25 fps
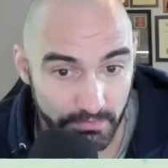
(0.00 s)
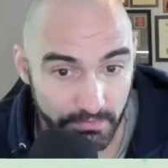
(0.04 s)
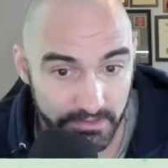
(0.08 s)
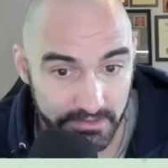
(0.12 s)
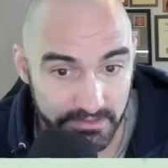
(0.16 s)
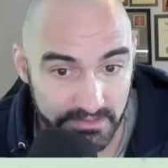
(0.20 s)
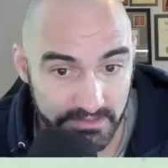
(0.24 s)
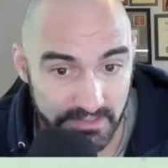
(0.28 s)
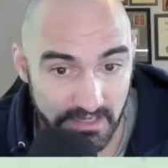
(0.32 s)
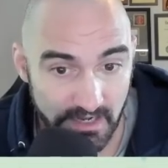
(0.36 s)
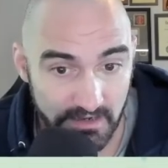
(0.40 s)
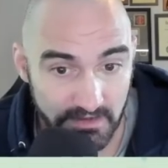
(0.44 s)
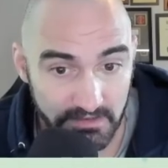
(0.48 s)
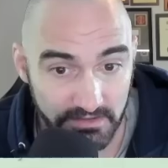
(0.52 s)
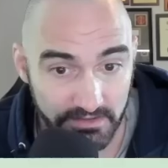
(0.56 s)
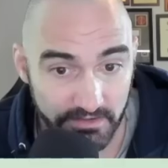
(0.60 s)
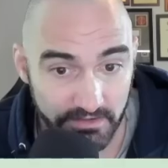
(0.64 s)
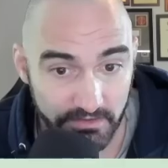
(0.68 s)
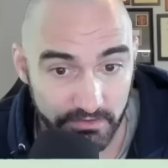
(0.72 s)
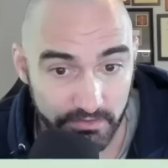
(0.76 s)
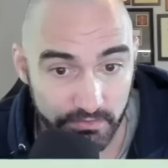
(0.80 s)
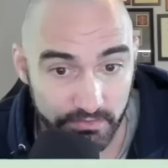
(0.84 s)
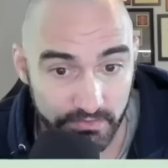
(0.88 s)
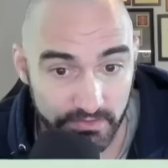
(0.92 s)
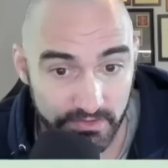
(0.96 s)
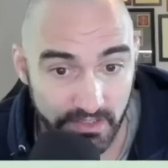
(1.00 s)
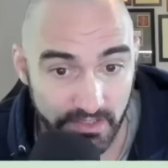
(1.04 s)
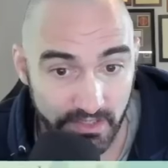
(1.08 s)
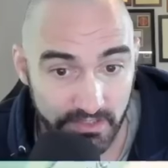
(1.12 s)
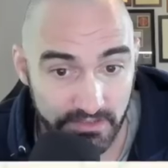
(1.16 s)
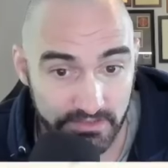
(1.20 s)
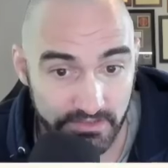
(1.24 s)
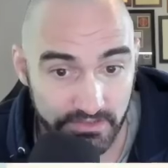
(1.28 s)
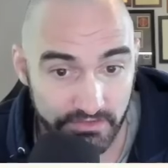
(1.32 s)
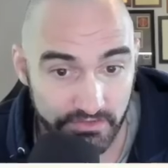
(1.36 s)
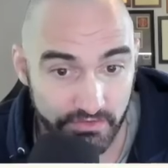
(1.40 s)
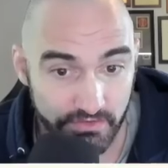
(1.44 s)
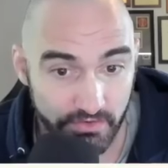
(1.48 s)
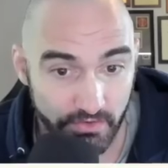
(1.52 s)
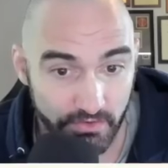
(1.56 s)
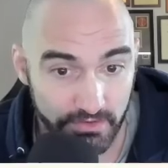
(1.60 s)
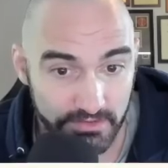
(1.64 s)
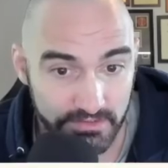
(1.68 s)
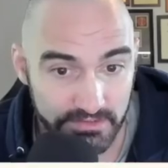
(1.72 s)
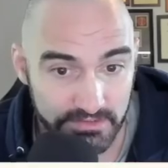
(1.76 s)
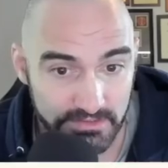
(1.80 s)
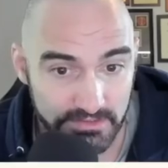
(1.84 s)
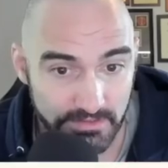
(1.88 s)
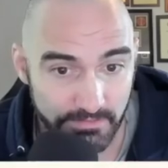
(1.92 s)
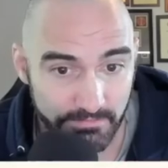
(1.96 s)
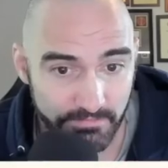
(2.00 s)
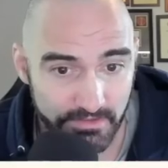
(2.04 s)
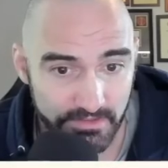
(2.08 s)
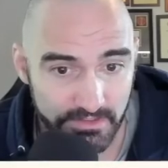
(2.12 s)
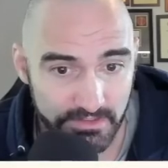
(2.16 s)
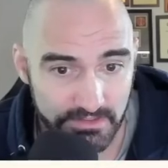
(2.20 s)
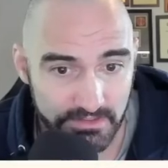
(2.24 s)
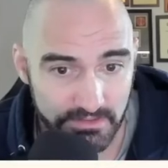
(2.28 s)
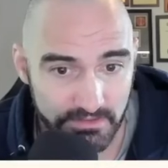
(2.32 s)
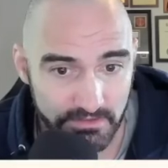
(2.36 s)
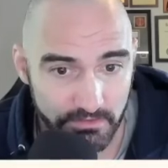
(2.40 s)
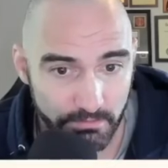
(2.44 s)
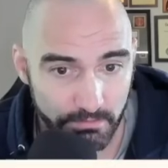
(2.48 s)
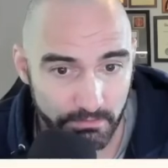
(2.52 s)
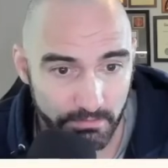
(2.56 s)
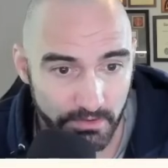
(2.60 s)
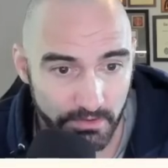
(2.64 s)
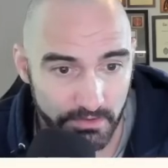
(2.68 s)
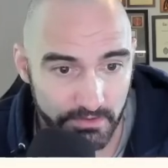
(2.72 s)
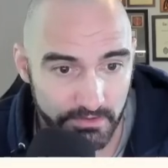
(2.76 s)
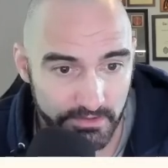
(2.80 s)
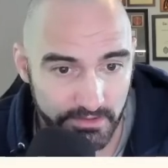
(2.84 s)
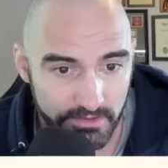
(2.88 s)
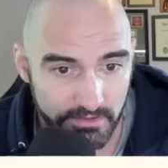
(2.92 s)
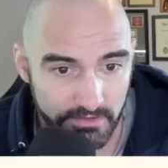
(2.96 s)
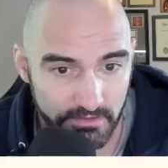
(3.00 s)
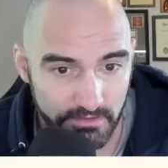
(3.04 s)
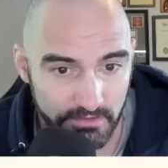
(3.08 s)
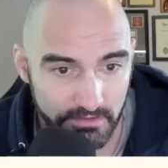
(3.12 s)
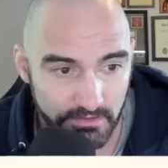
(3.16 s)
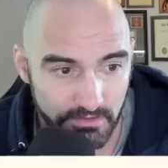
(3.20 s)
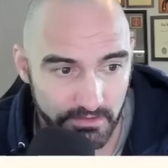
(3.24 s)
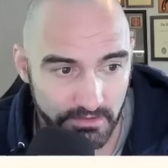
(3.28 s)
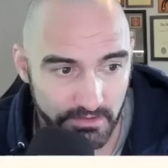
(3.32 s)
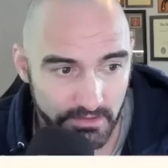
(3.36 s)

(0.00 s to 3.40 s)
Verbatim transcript: but it's not clear who does control it, except for this little part here.